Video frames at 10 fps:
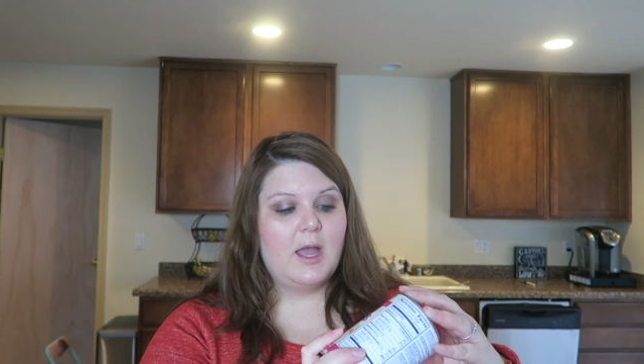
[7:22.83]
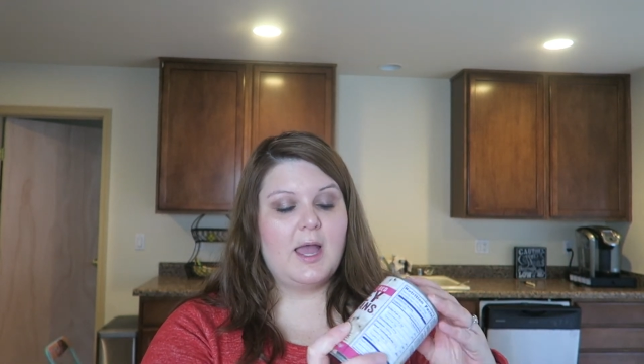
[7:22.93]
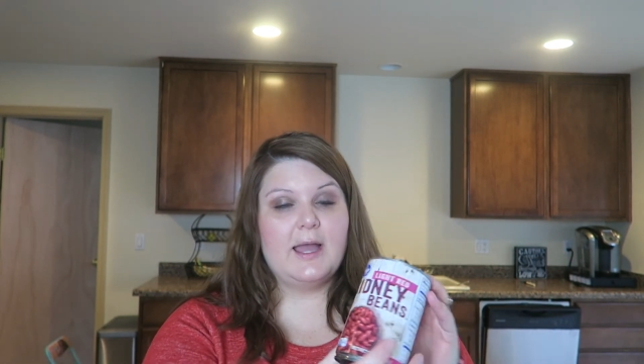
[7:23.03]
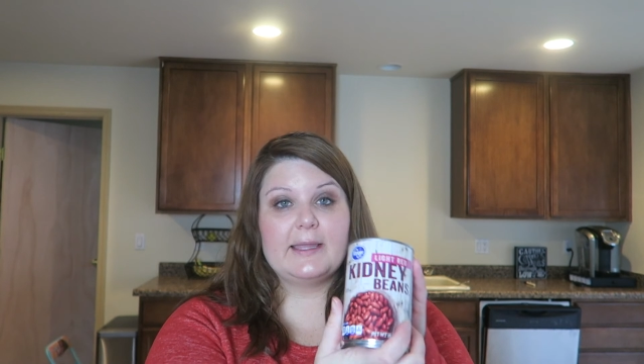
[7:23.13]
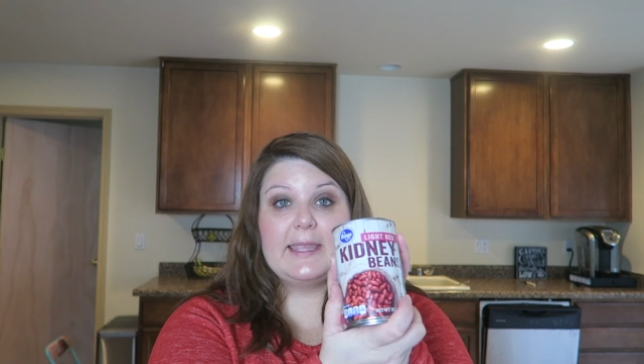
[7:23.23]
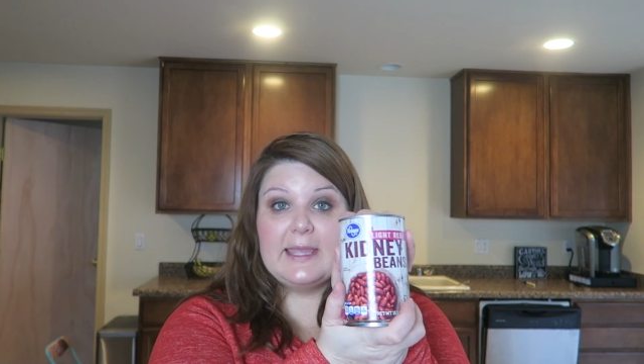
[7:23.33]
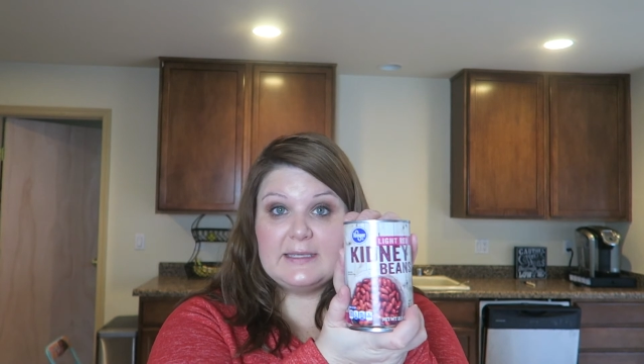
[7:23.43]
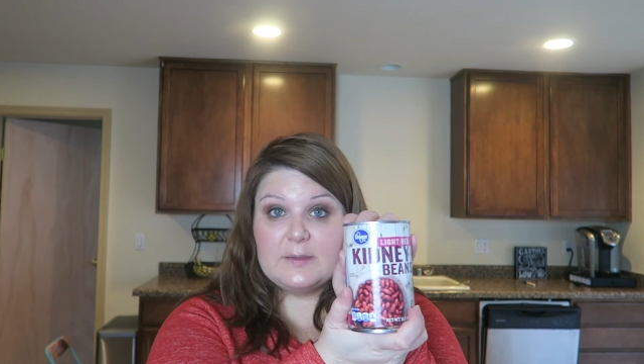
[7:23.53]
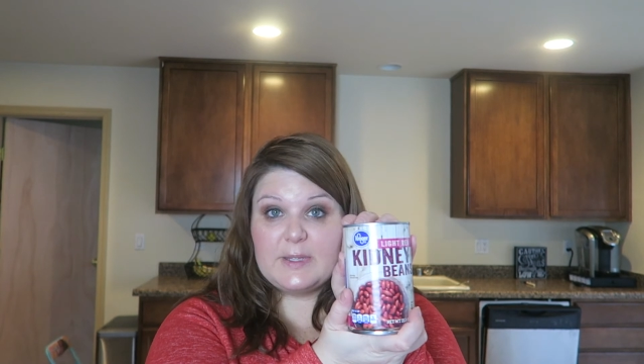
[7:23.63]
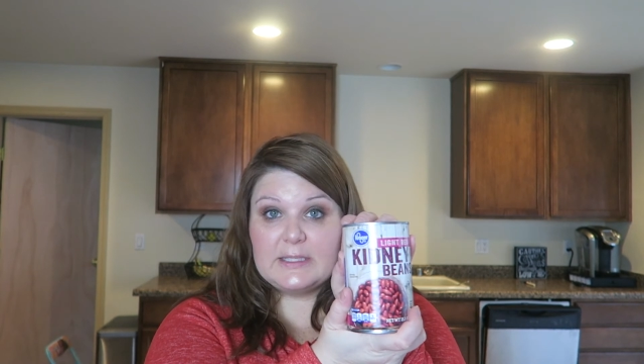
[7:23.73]
Uh,
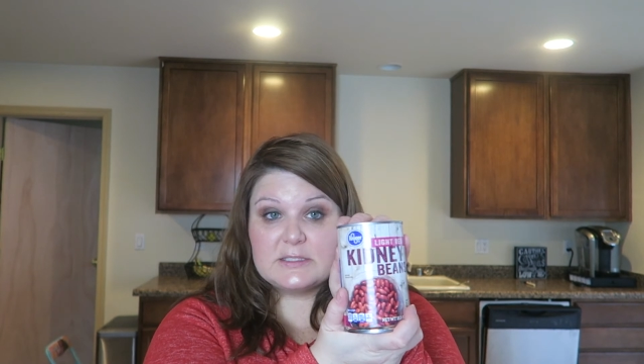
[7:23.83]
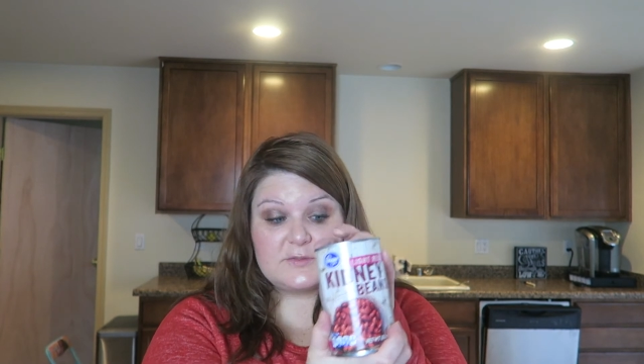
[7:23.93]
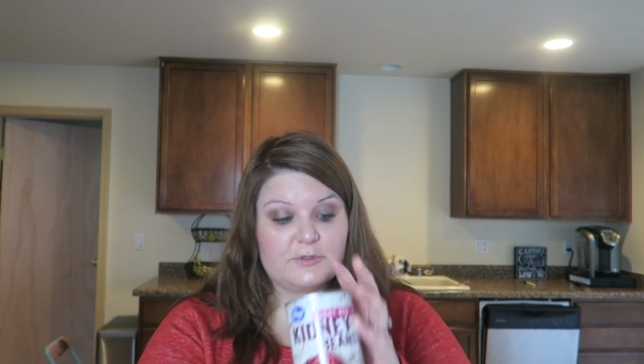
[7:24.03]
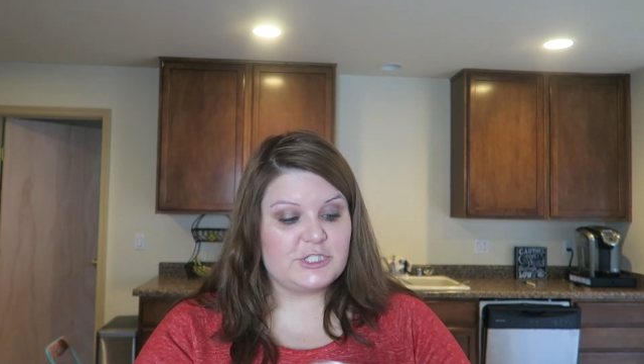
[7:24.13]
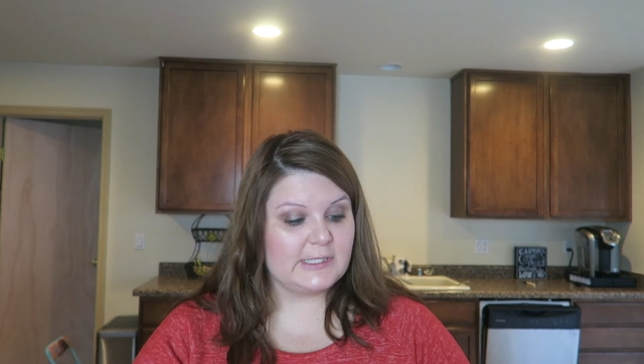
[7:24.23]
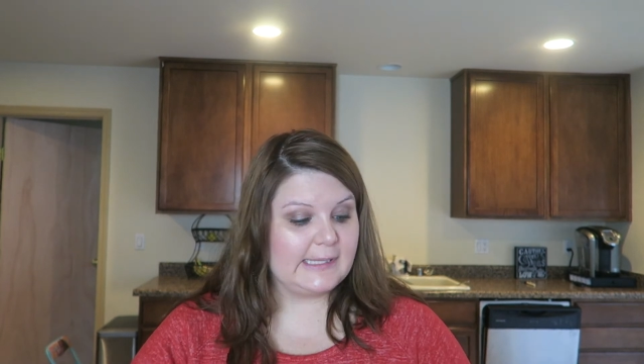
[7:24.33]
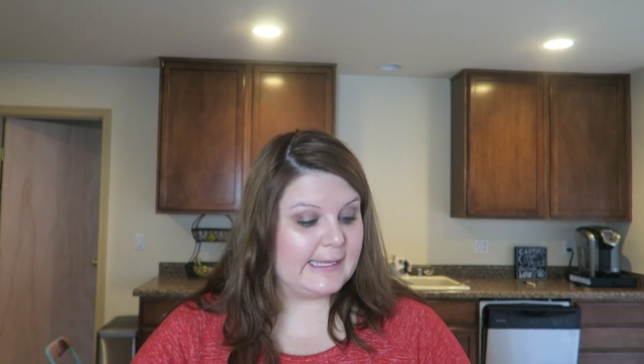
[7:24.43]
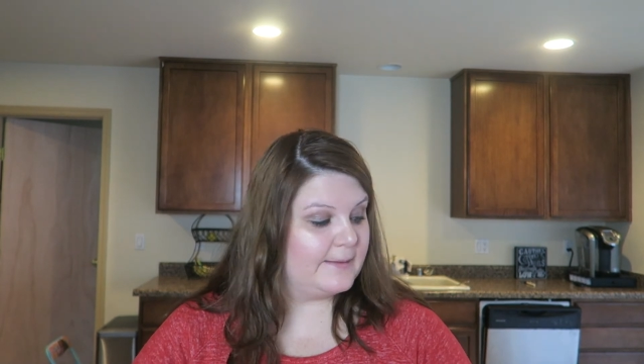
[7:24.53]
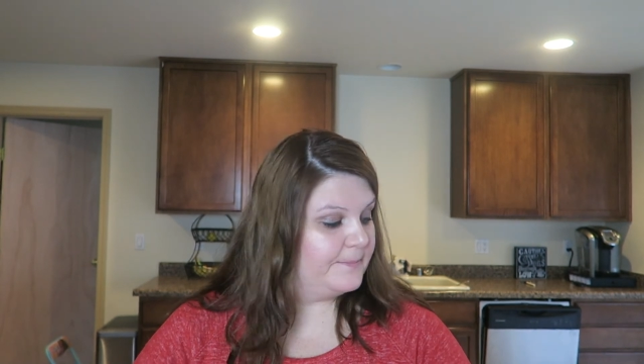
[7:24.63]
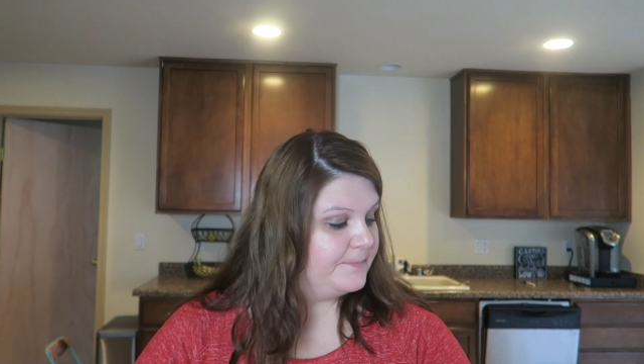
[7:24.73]
kidney beans for
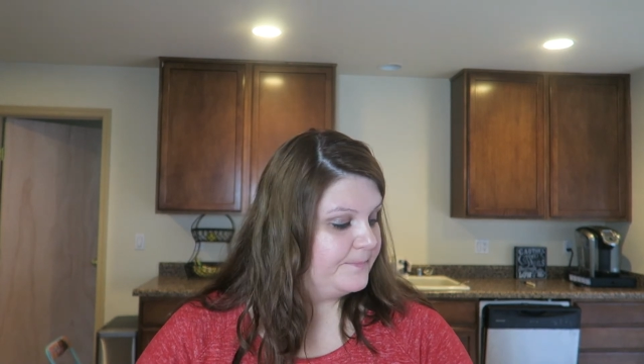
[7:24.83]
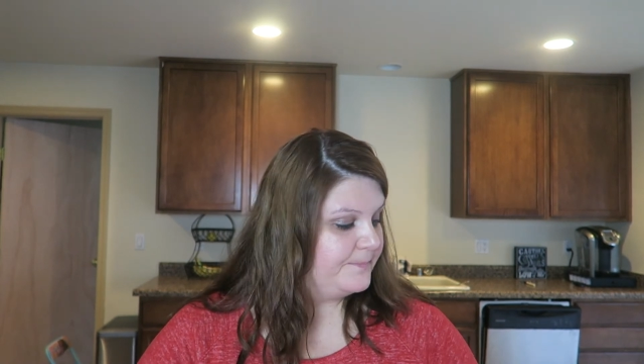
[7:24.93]
chili.